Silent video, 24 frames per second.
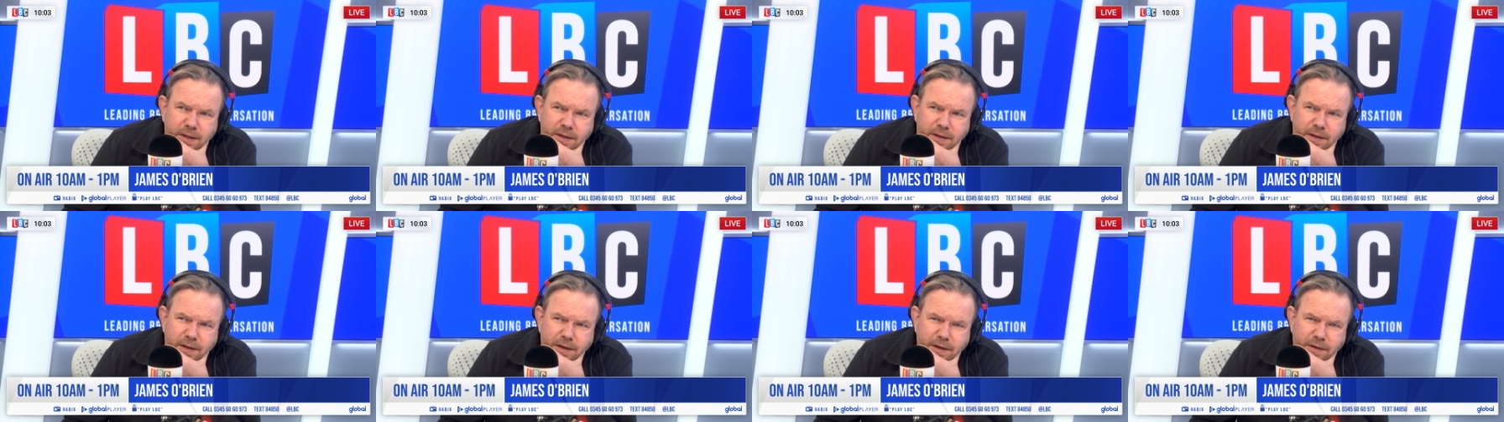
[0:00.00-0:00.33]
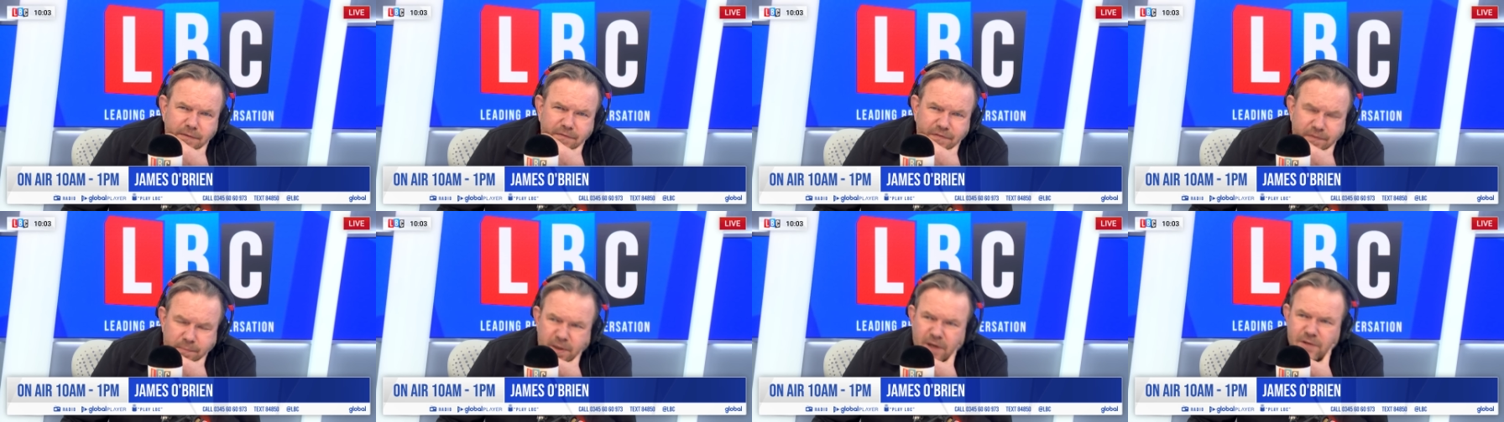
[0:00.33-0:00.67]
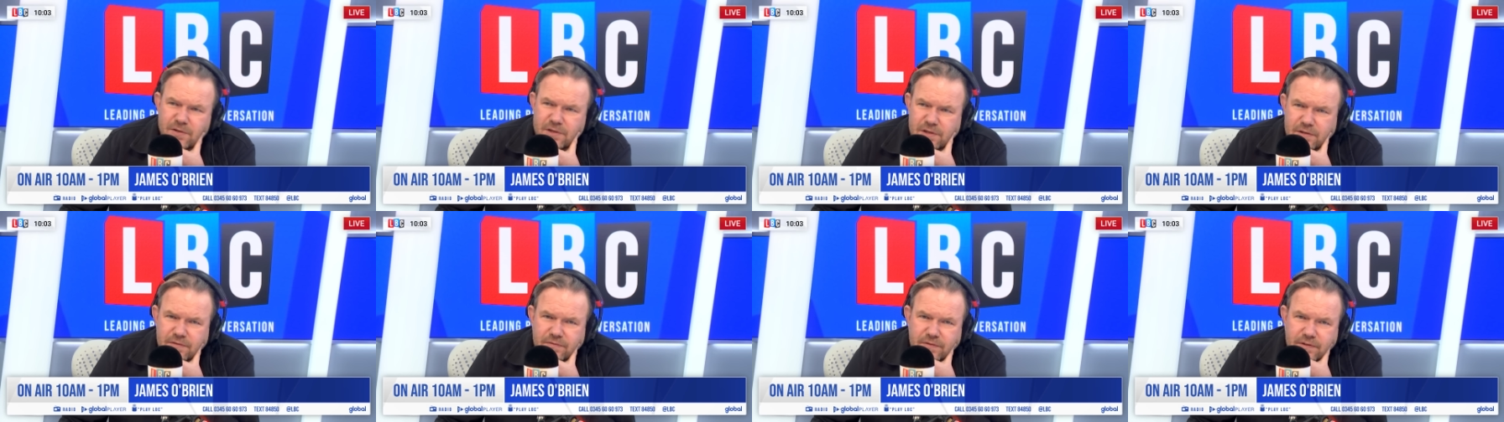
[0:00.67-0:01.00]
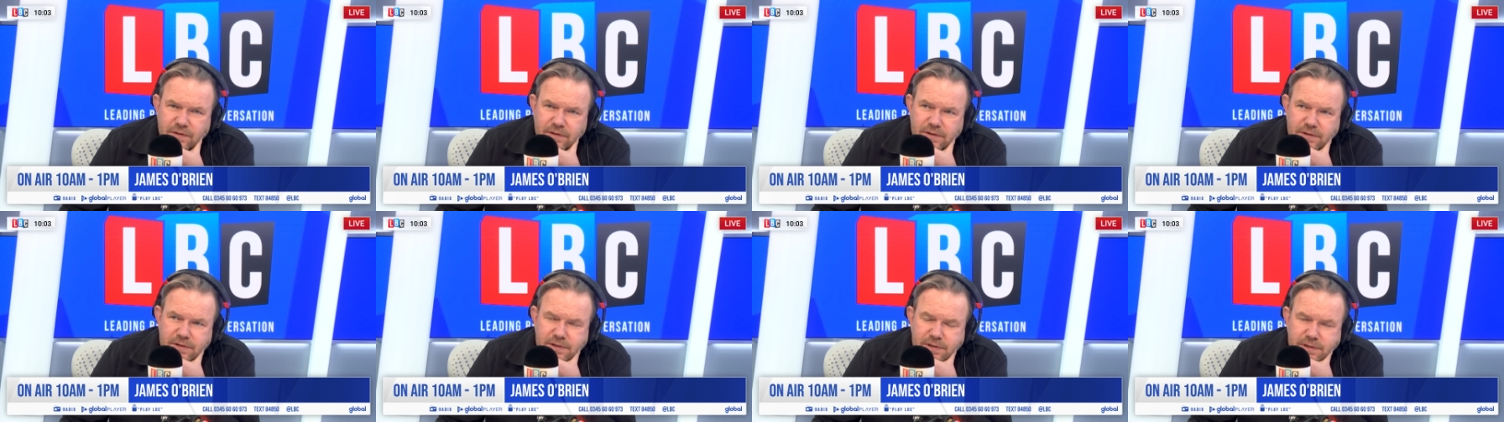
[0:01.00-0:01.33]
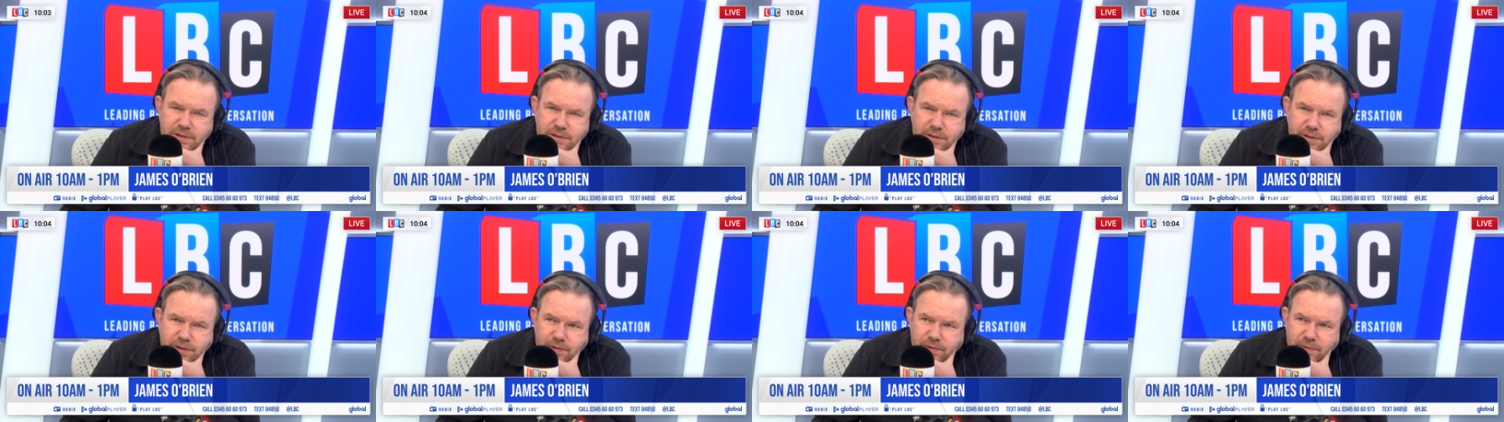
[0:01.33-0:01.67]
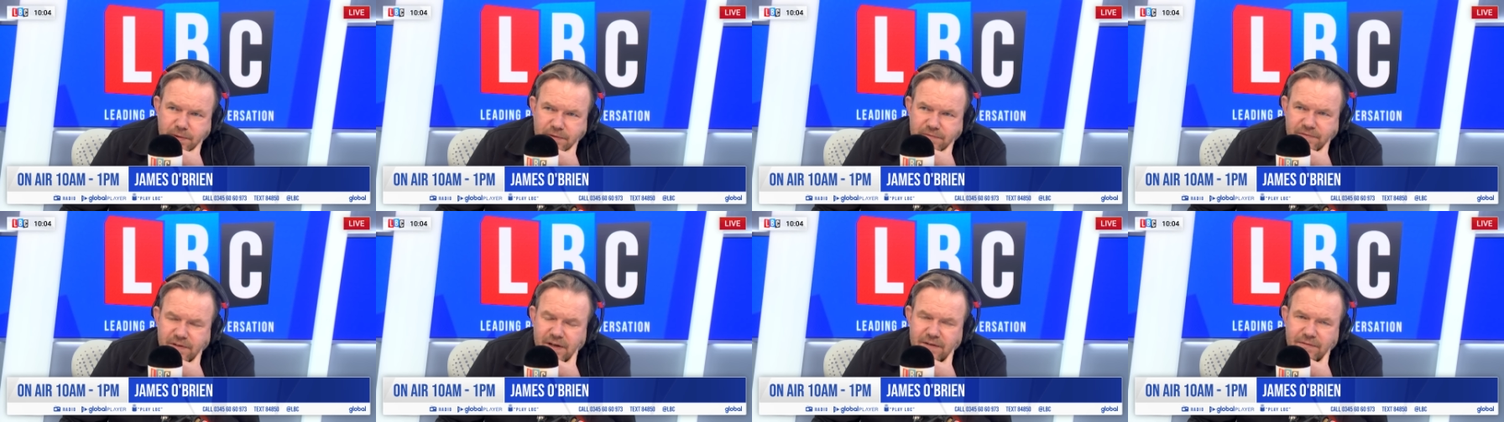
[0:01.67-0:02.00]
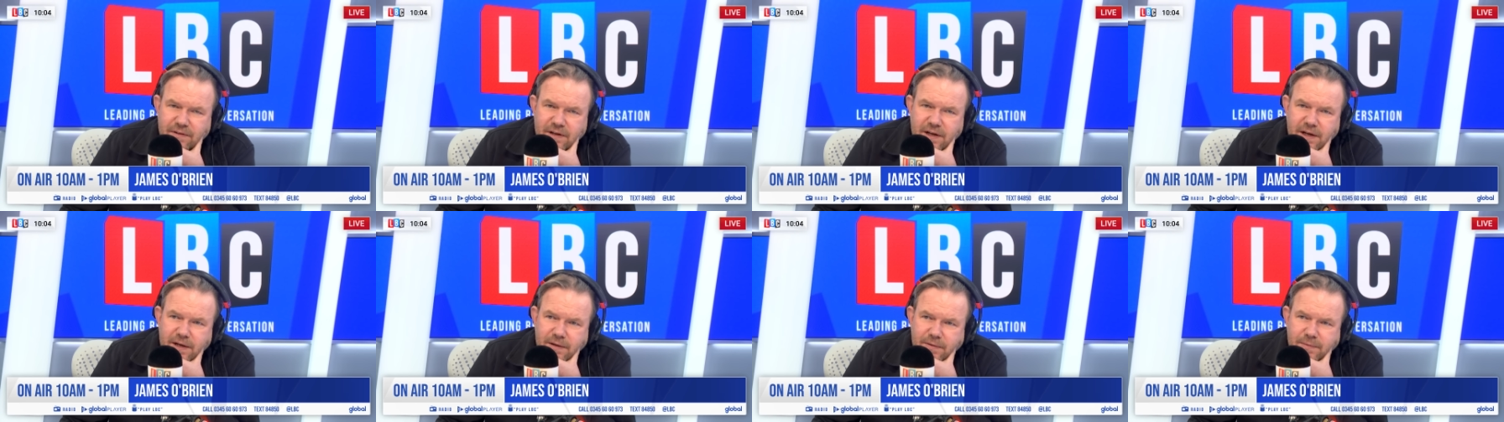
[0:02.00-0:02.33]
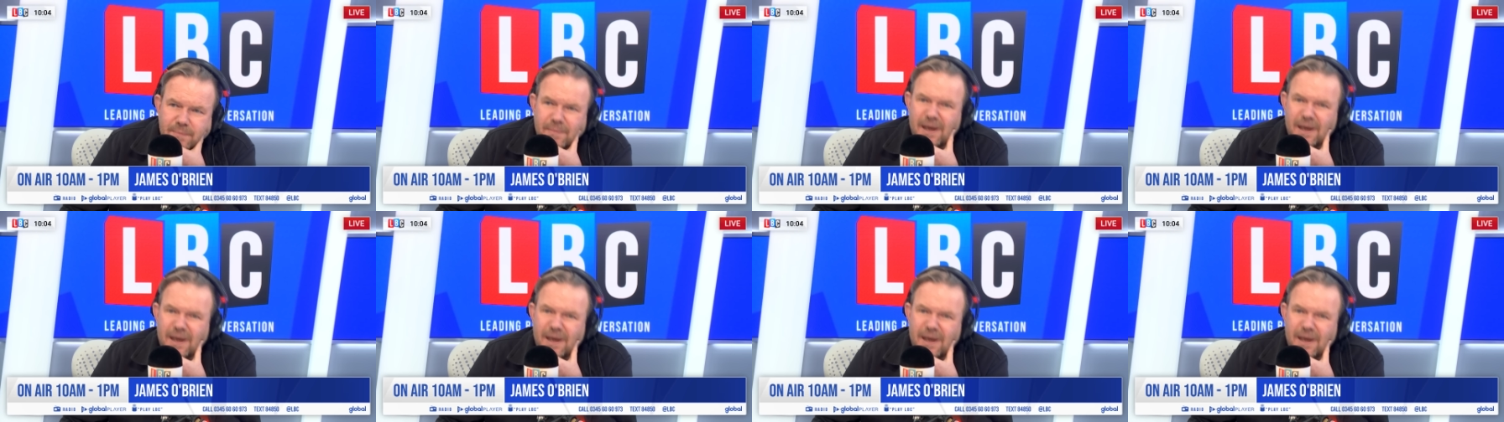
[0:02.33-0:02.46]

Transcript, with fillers: that for most of us who have never held